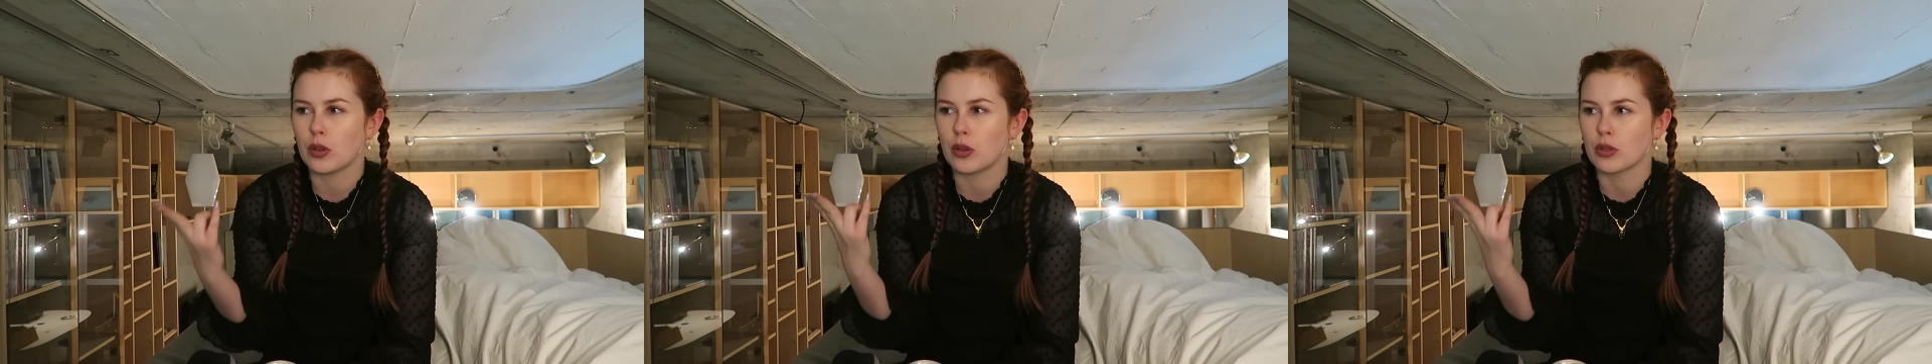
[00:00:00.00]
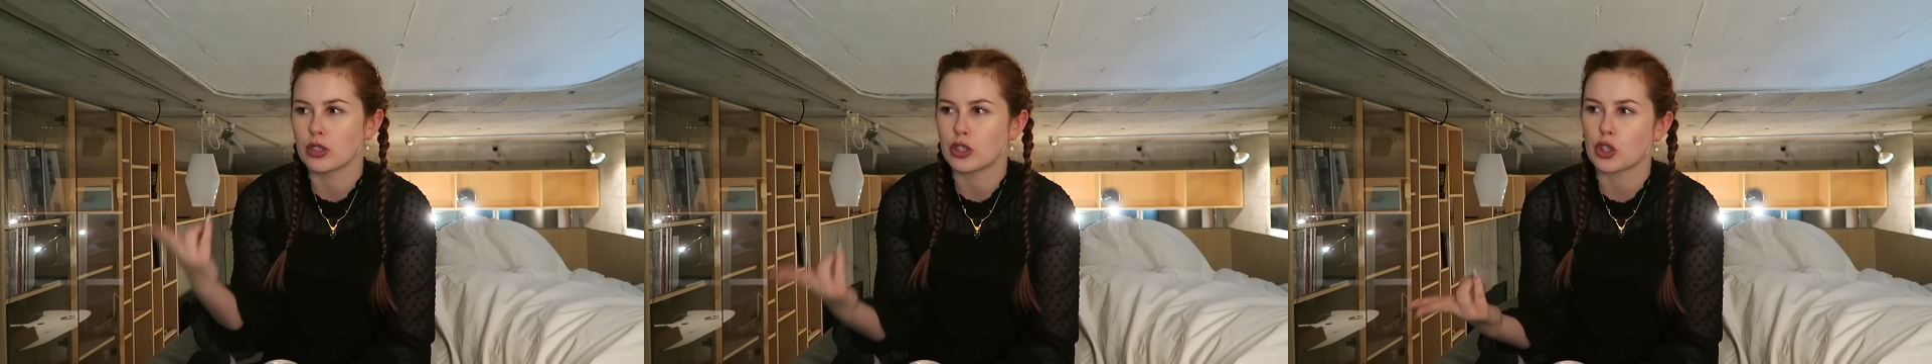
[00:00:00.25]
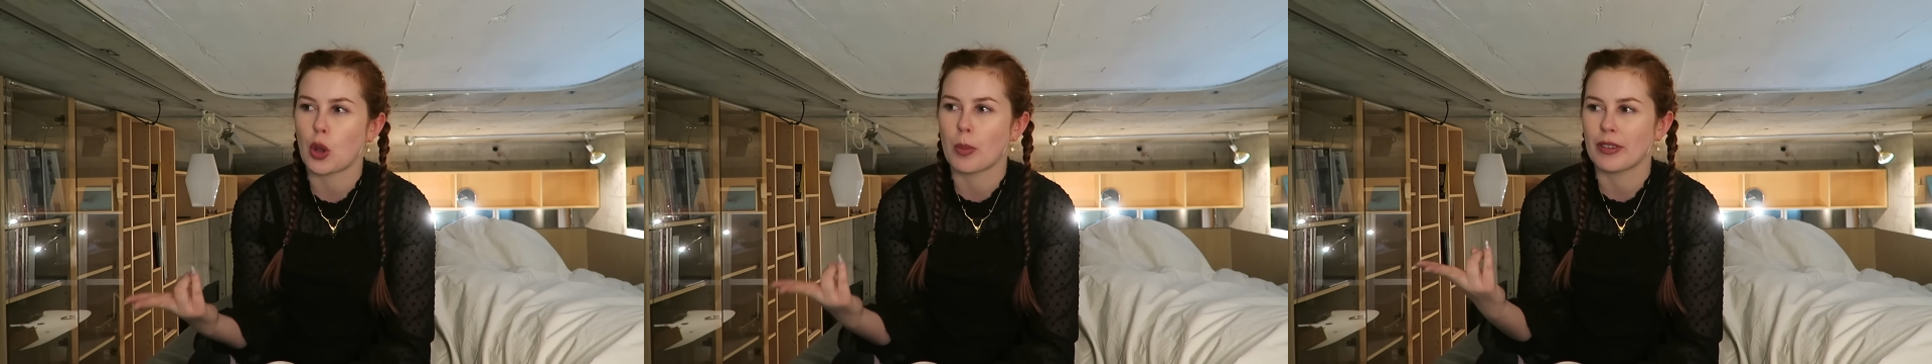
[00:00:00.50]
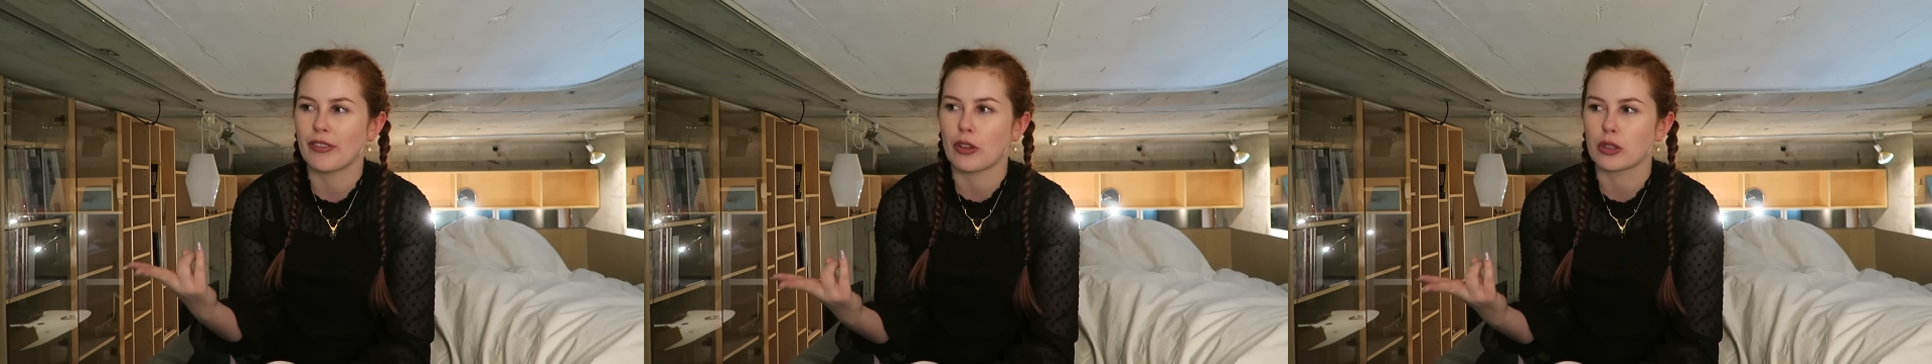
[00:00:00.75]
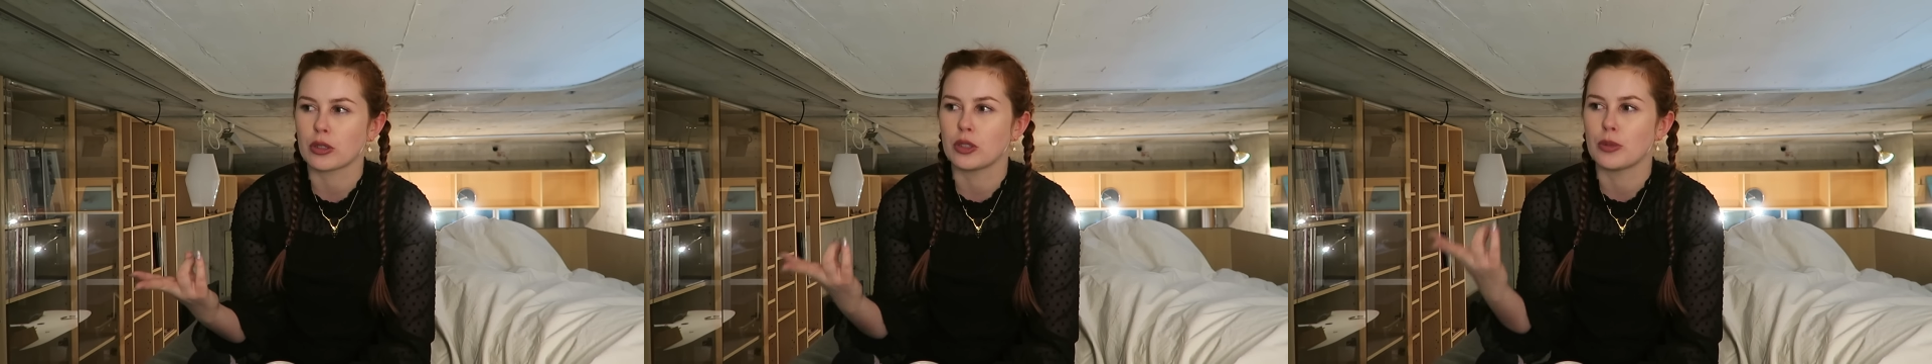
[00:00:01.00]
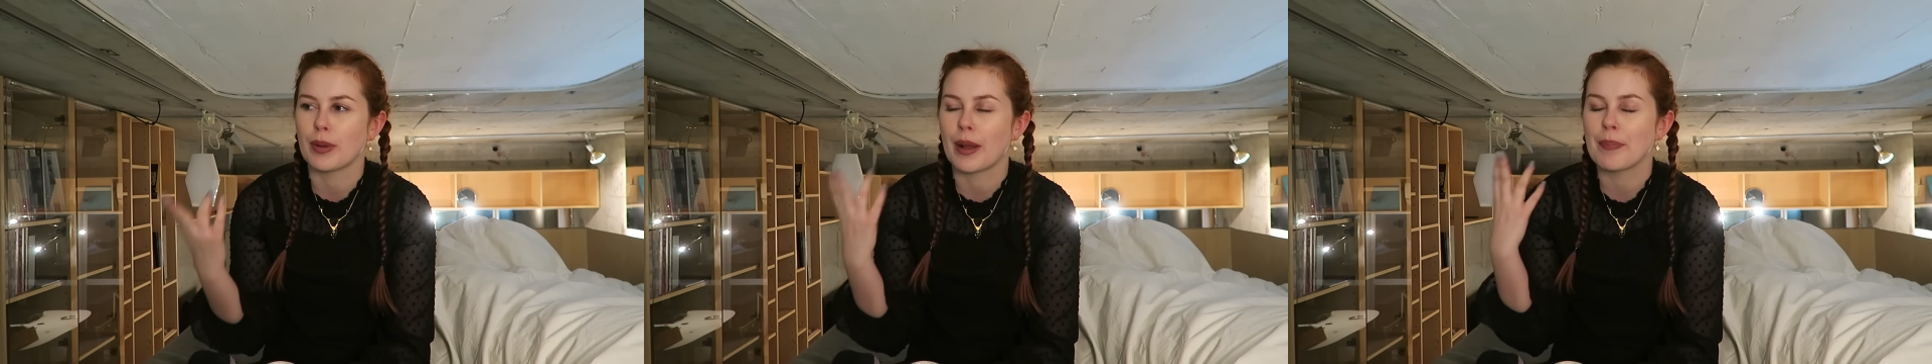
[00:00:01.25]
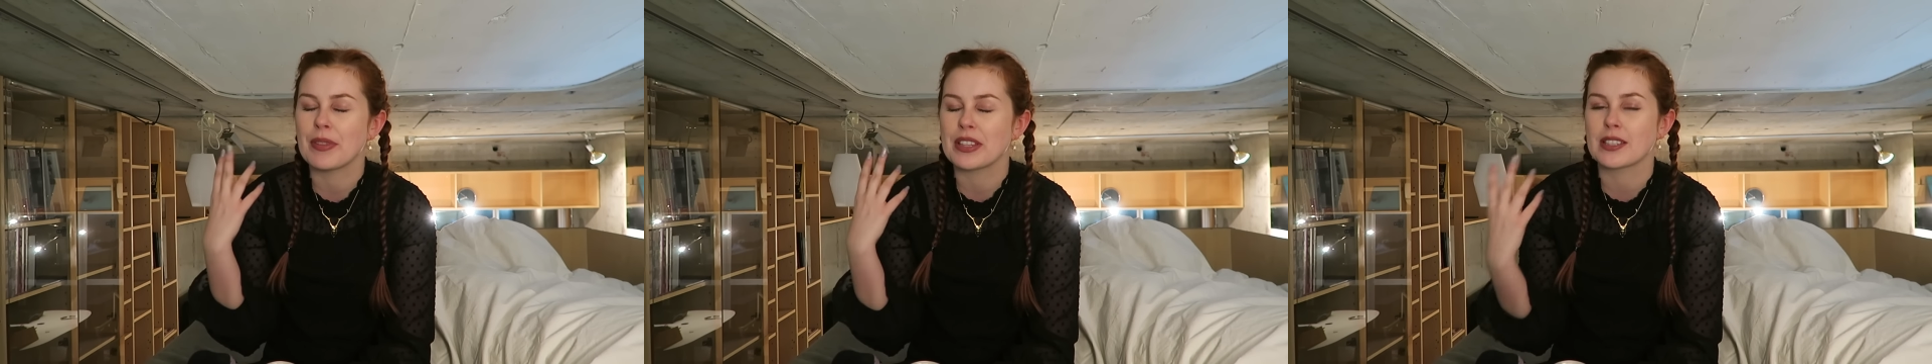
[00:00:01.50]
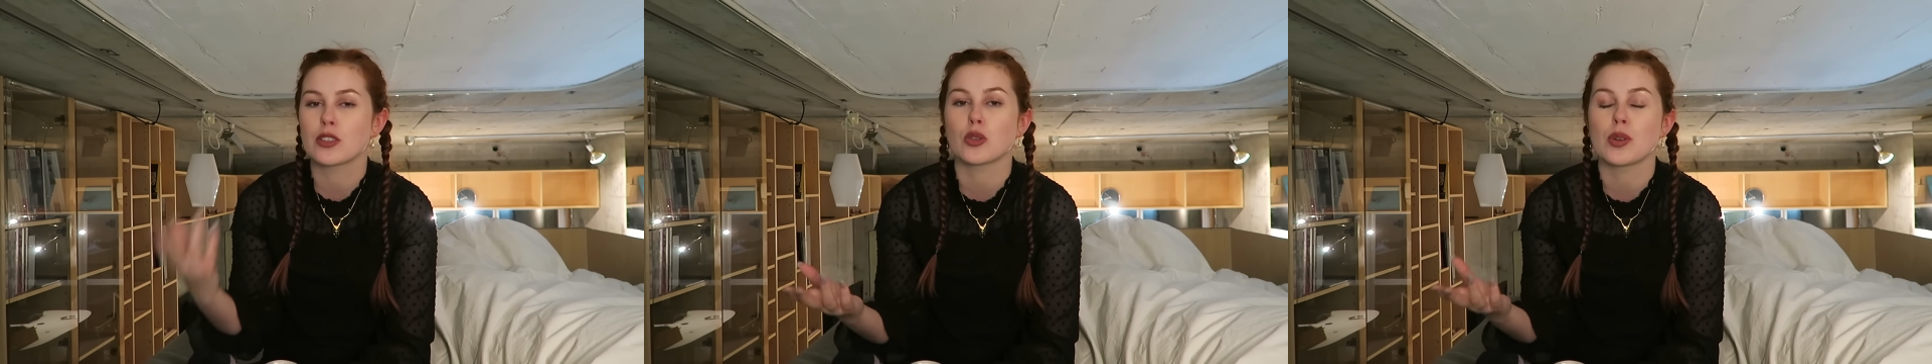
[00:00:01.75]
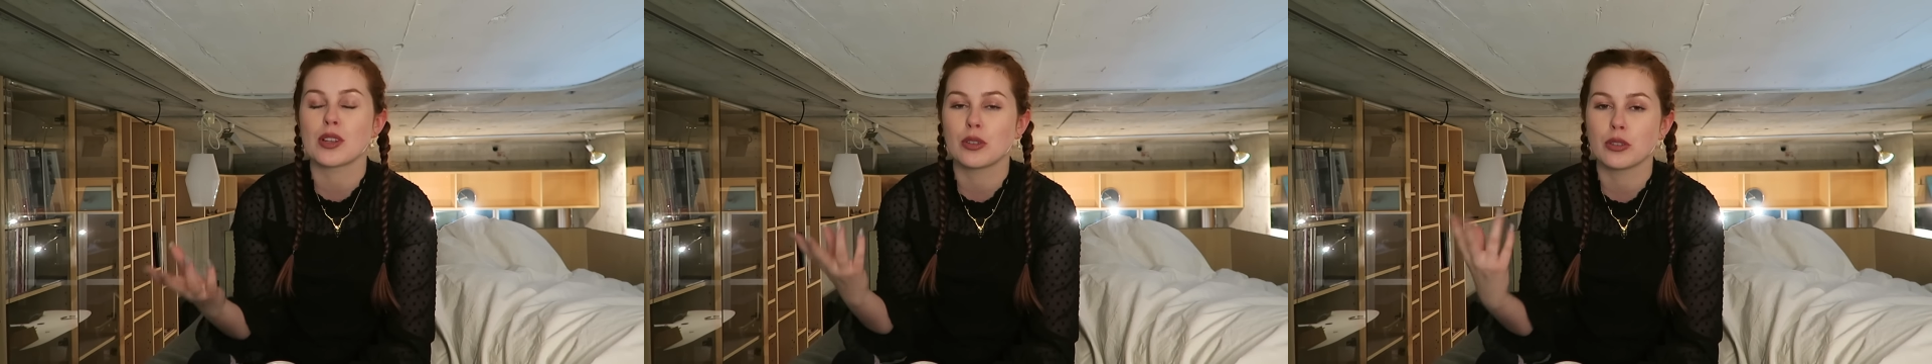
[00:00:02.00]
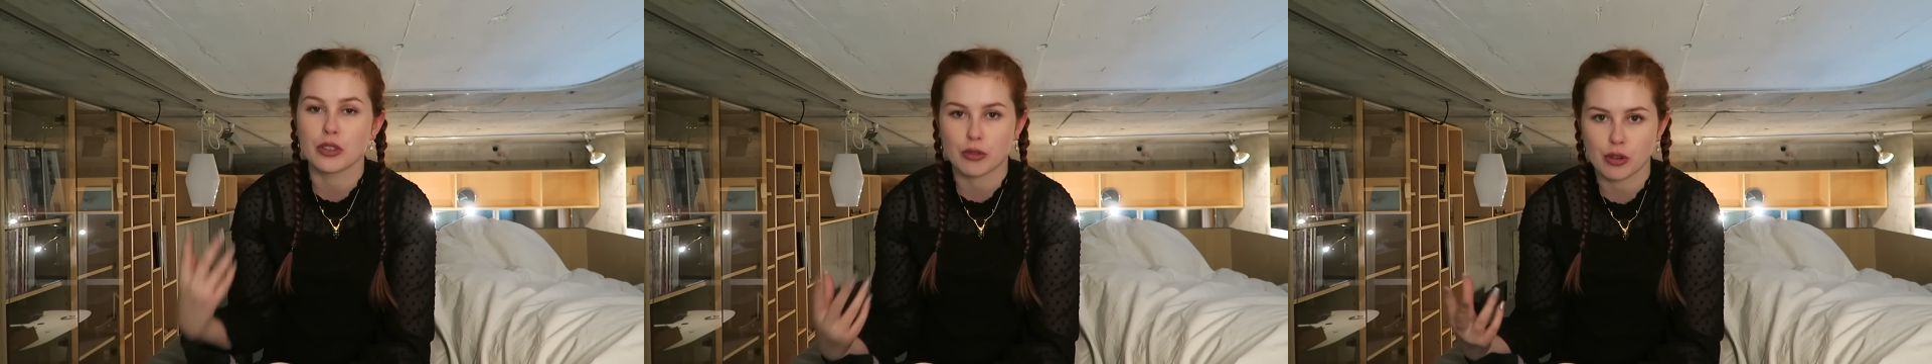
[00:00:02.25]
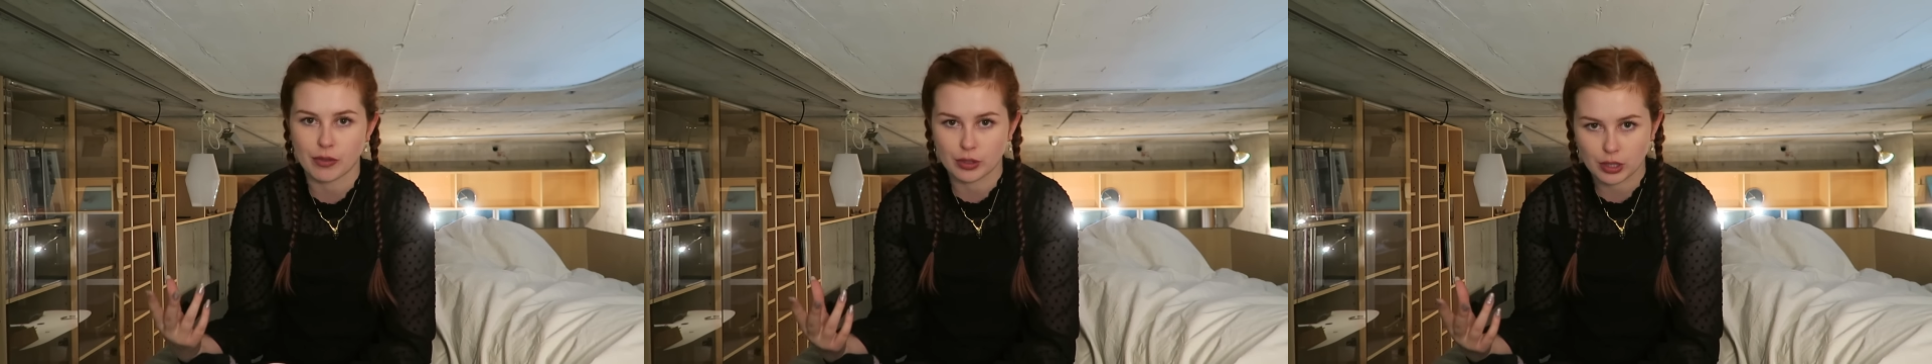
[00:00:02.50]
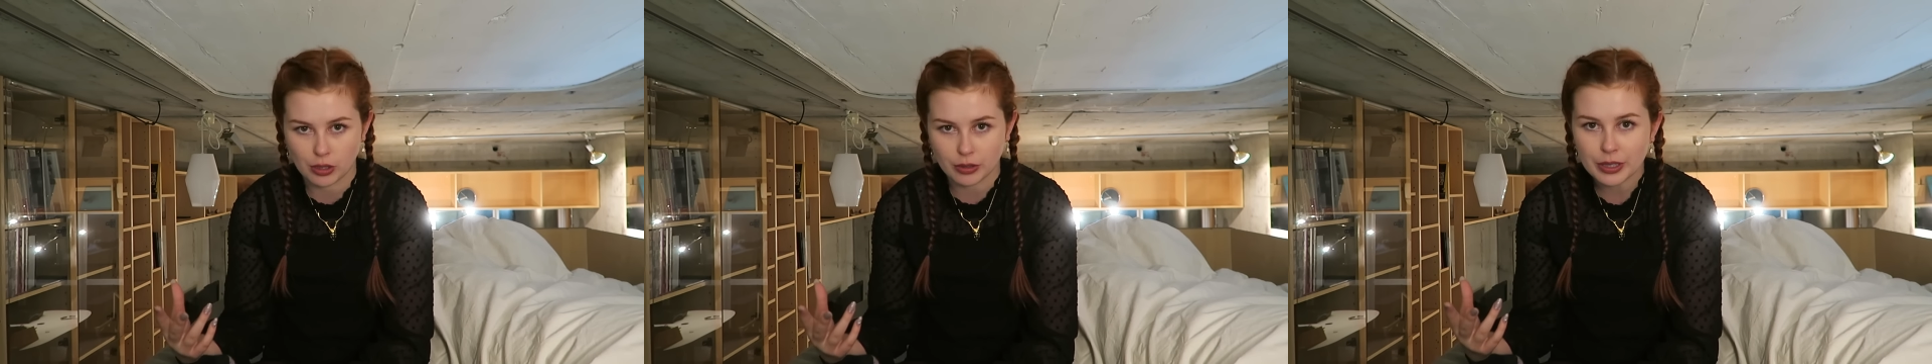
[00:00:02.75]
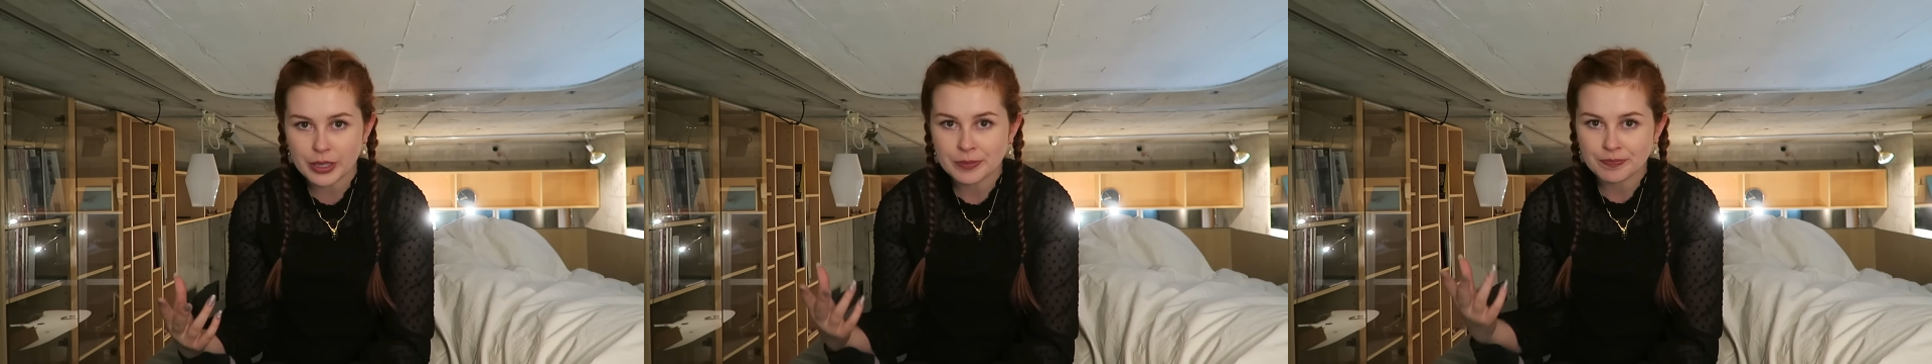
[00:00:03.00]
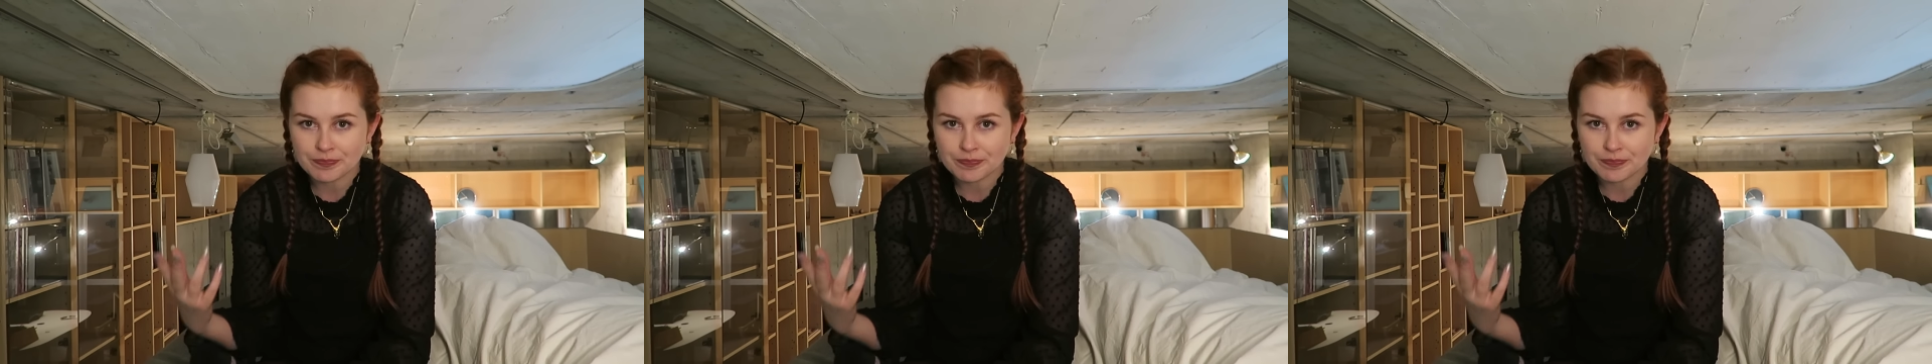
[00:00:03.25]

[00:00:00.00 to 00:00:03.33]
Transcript: or German folklore, but it's a story called The Grovel Hog.